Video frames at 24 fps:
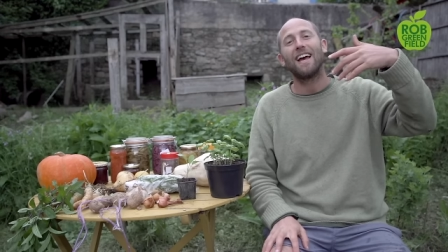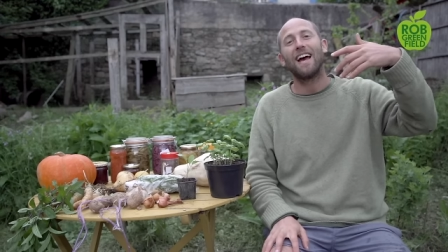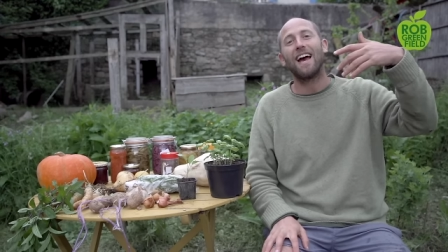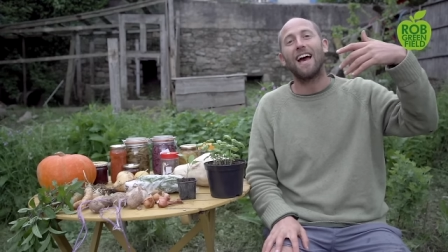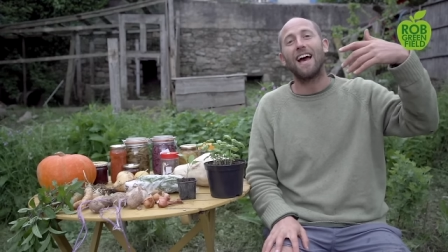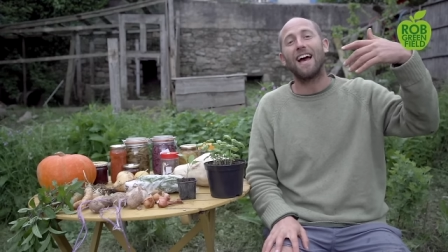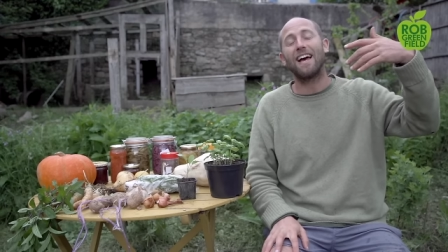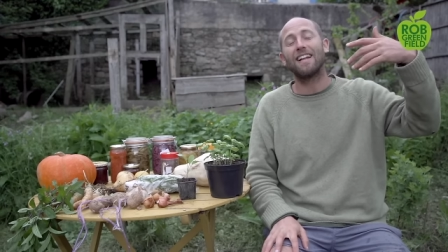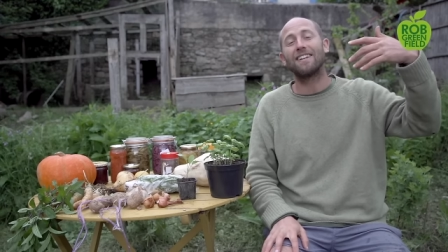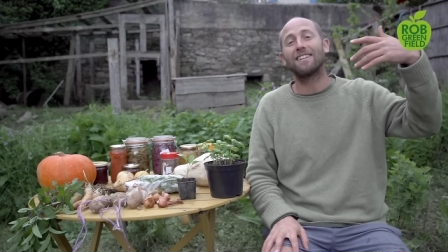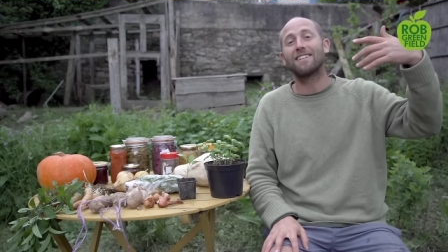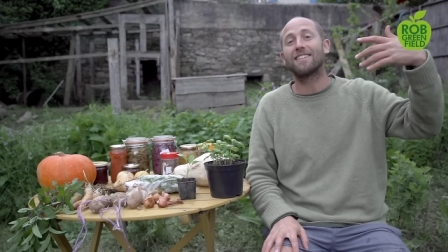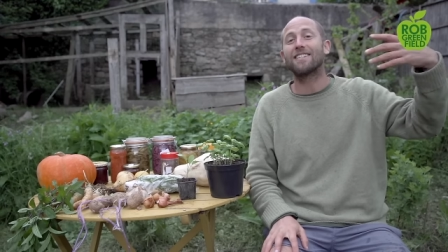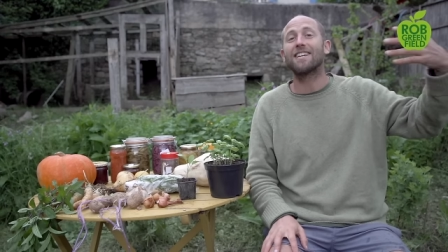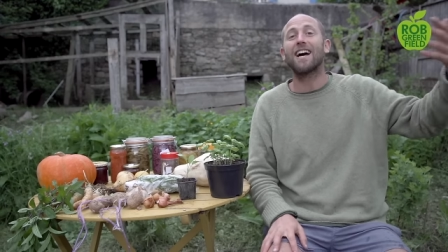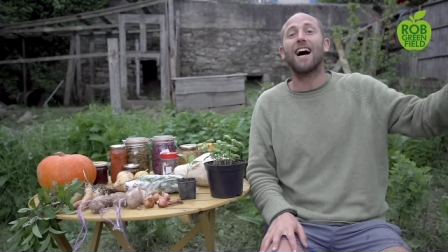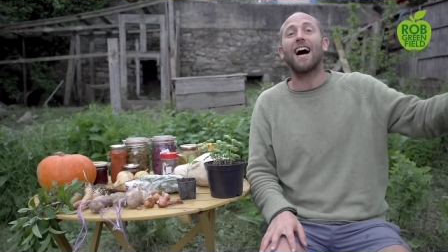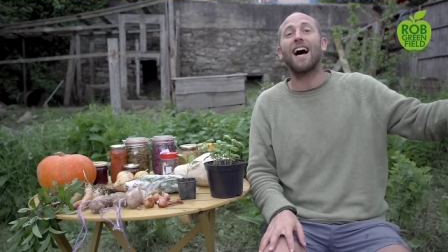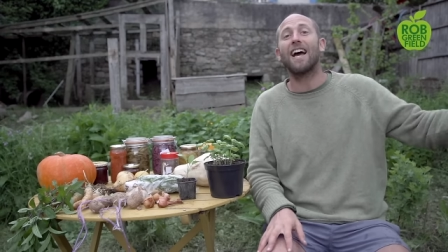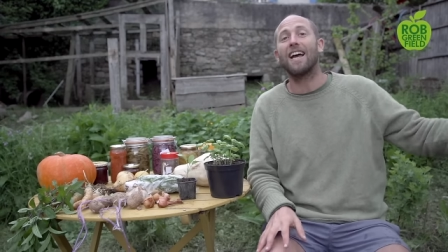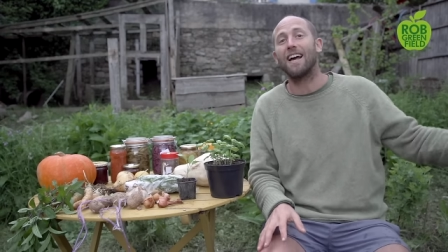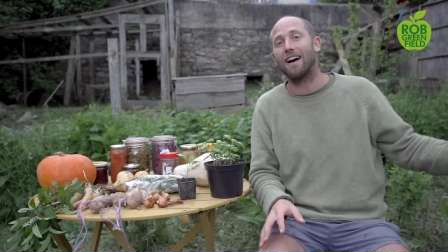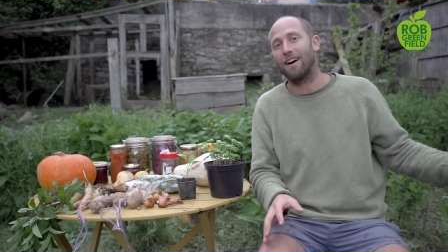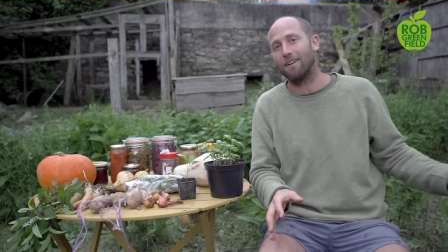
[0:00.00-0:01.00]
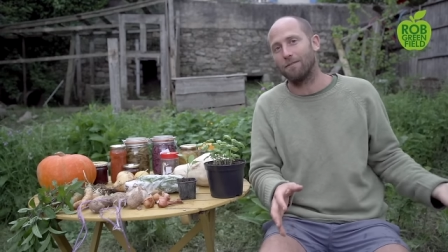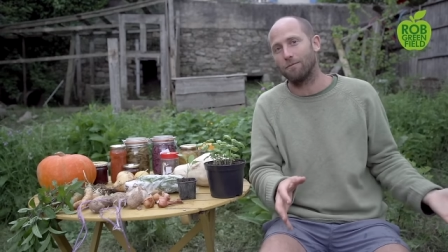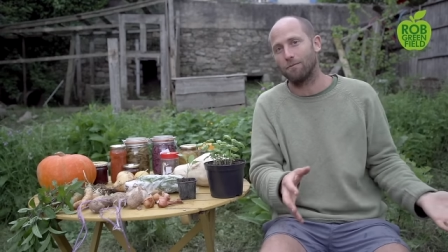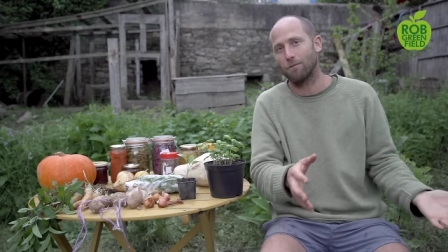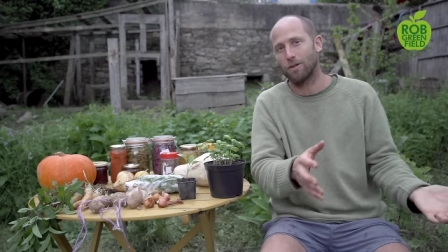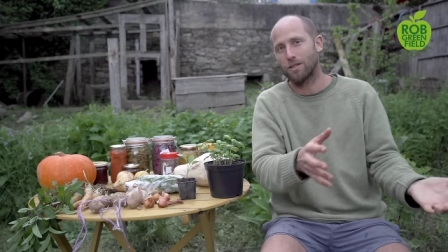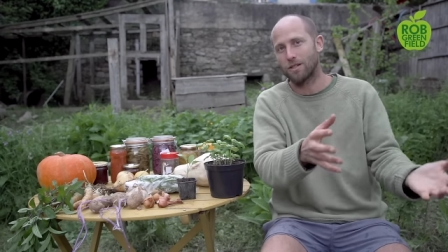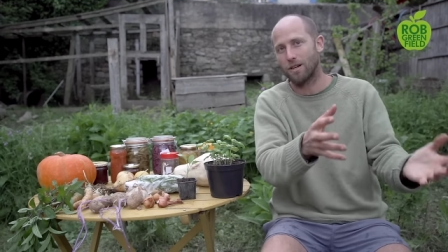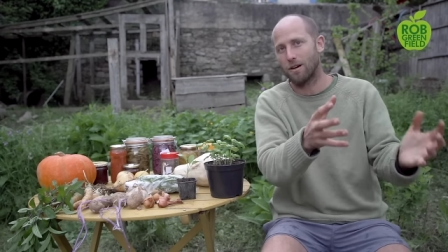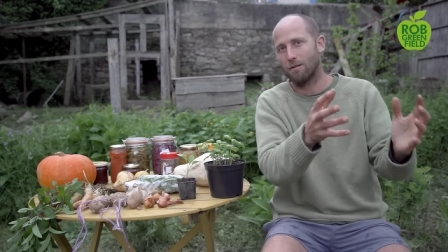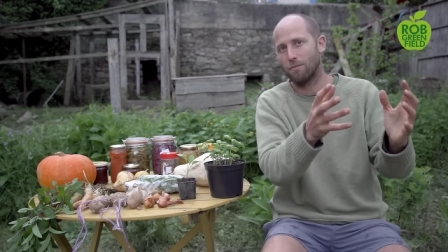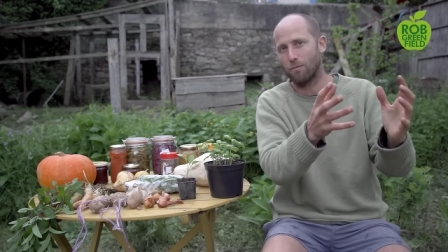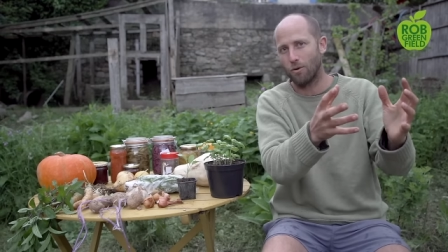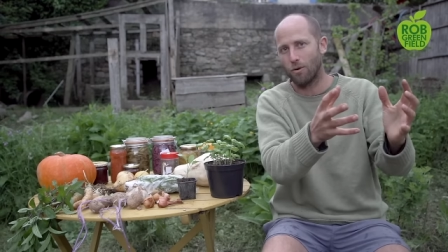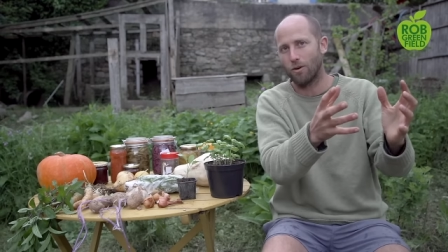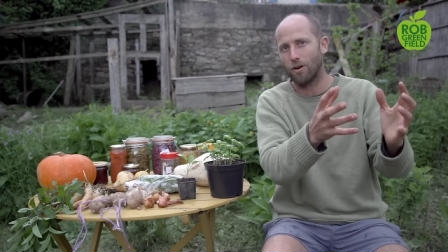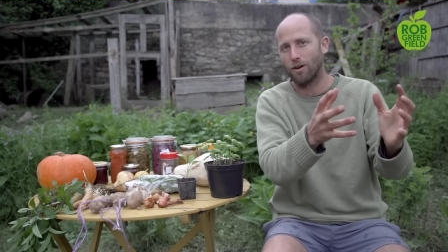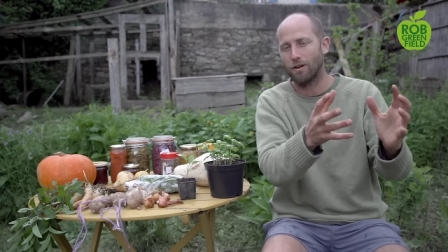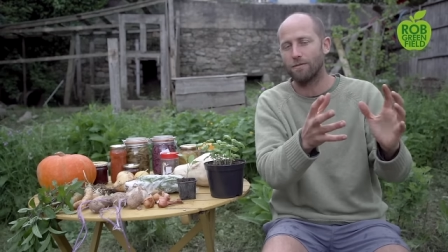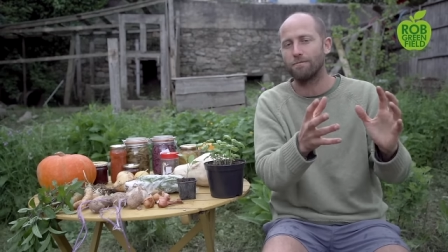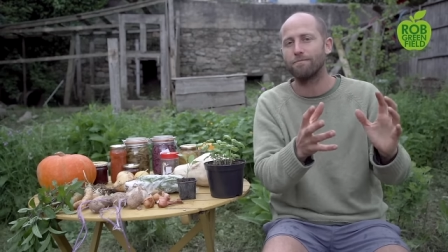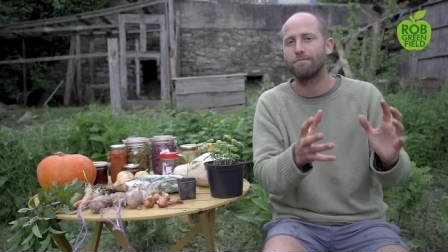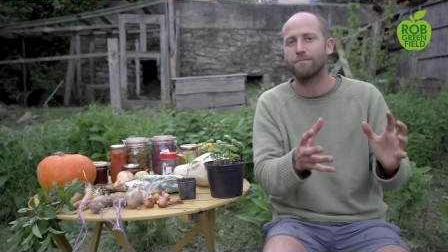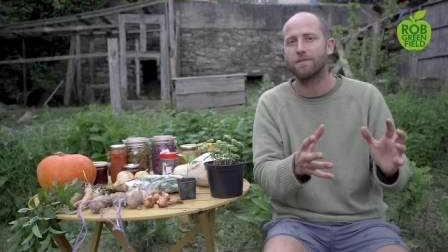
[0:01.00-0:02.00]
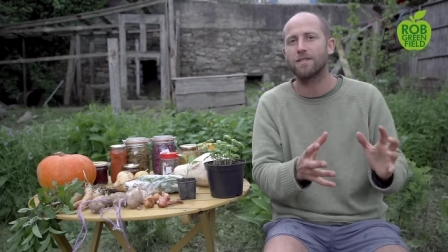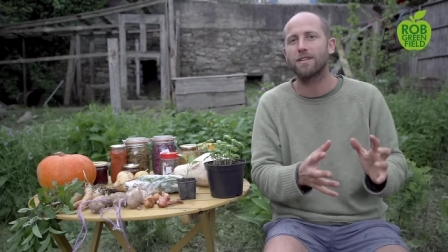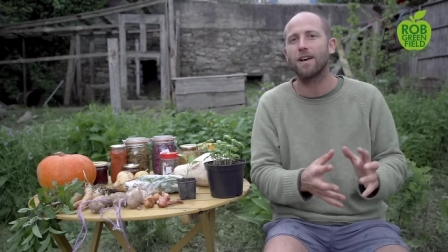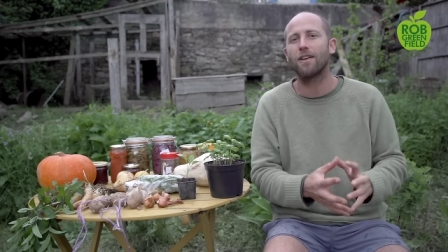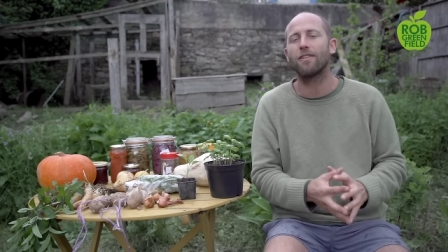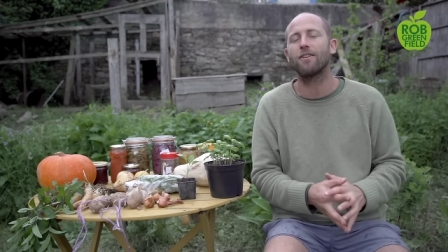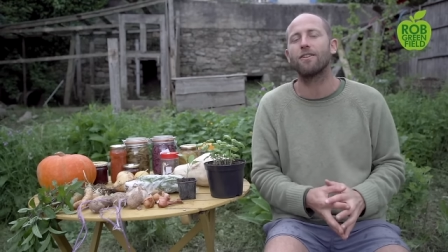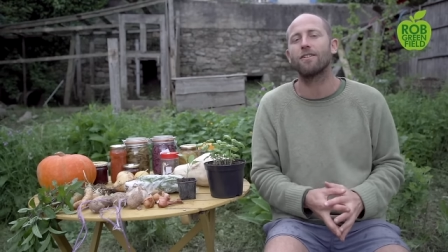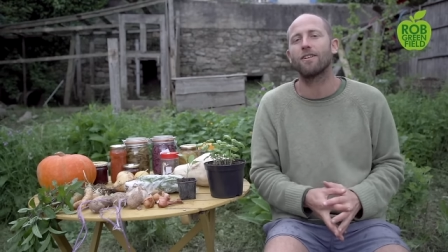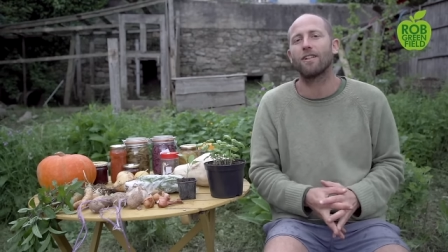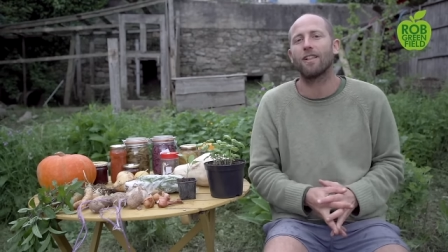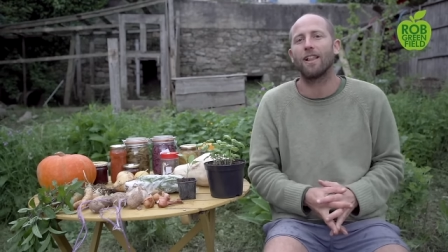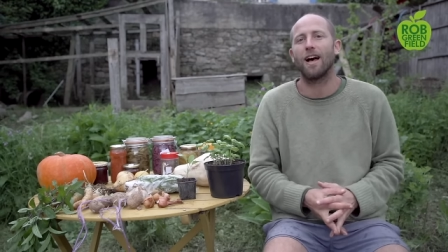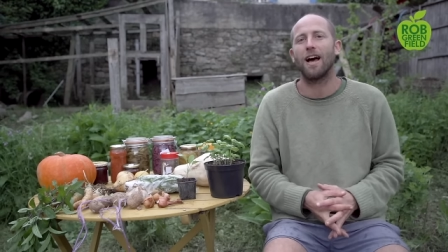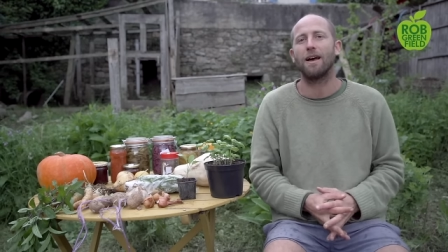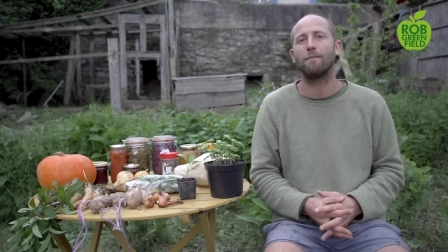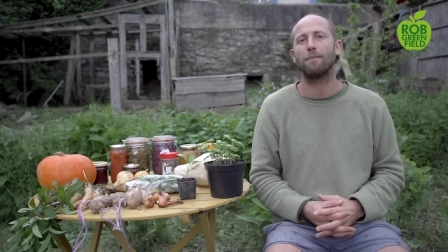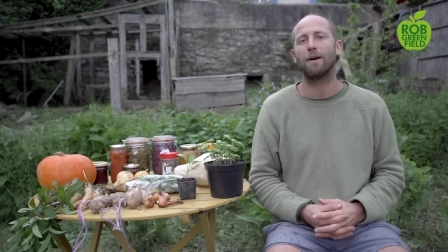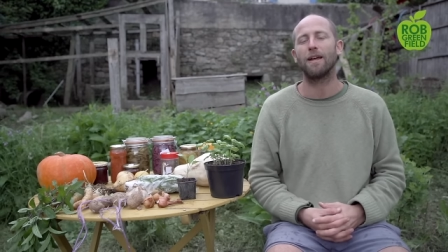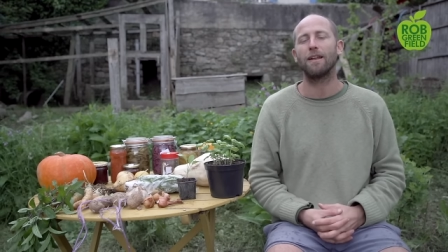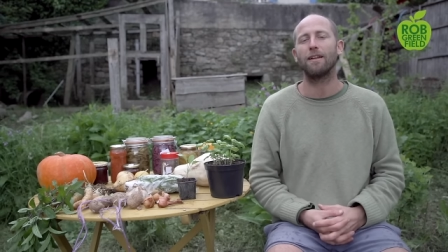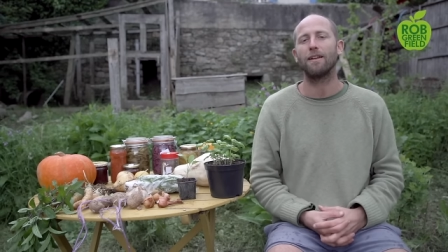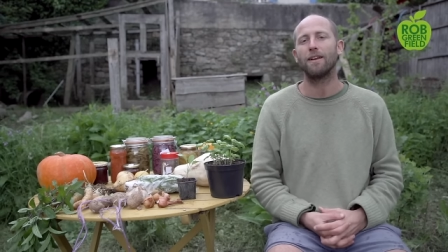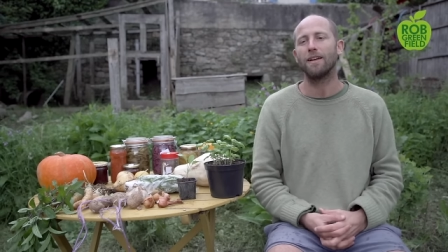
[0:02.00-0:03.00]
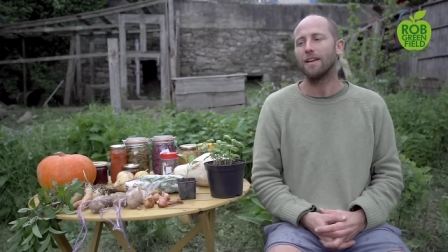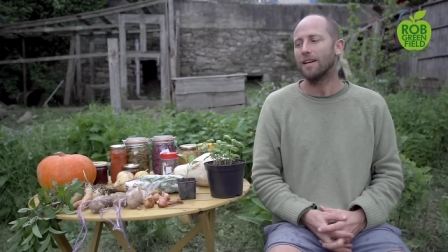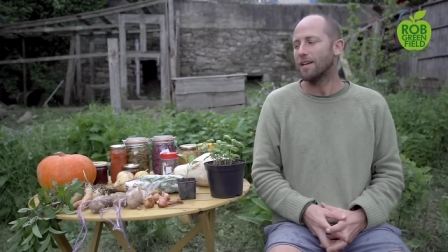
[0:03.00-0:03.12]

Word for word: and chaya, which are more southern climate.